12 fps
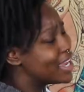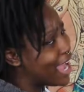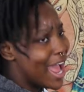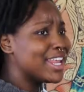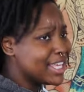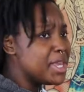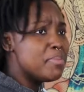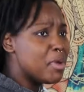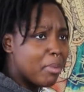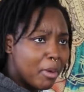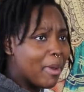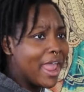You gotta keep
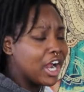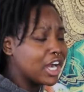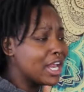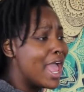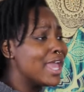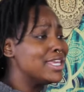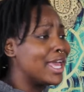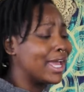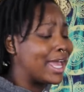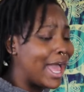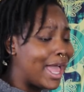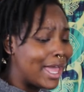it prepared. You
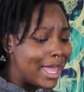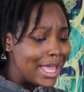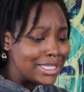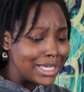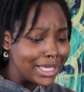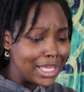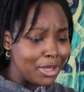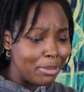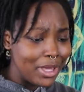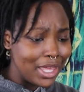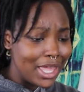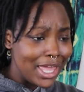got to
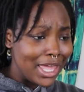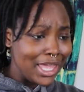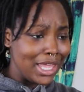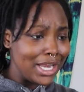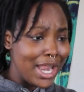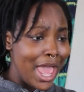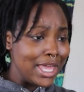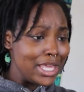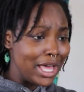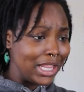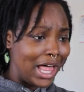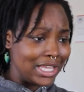keep it in
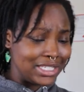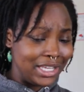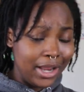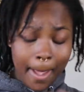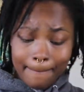your closet,